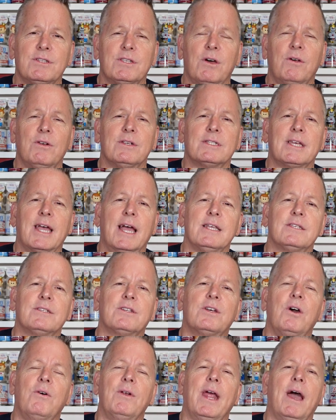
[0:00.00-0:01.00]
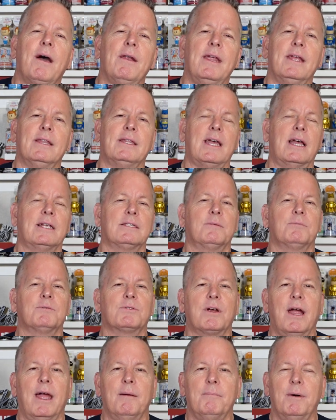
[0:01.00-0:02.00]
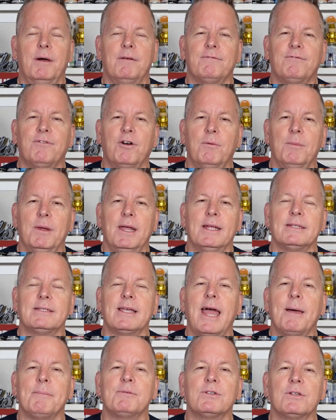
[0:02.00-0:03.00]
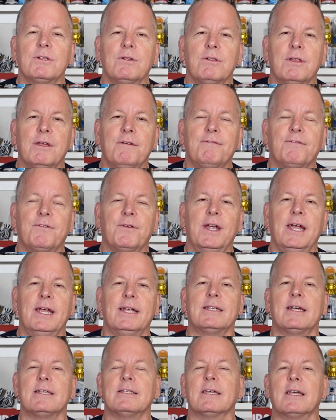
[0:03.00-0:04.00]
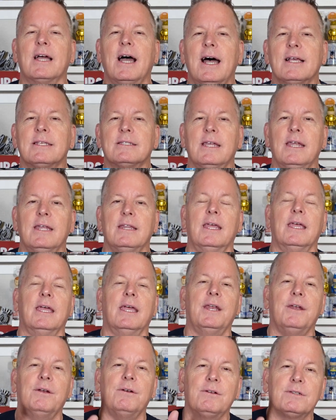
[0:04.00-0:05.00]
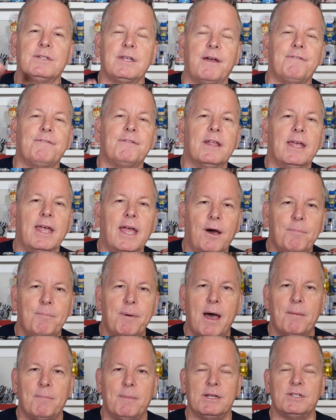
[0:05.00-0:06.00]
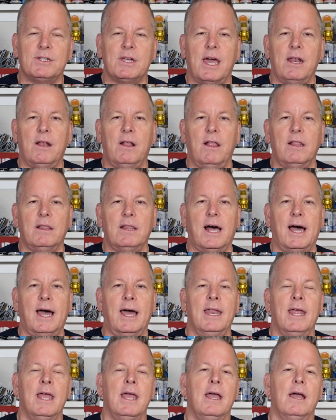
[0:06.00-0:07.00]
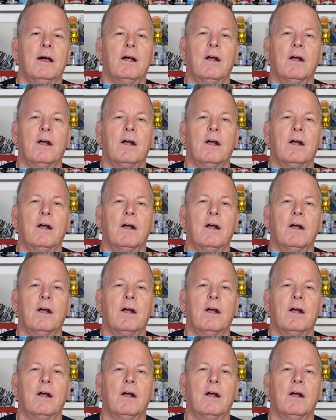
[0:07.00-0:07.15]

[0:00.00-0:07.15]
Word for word: sodas, guys, go down, hit that subscribe button for me. It's absolutely free. It doesn't cost anything, and it'll definitely help out my channel a lot.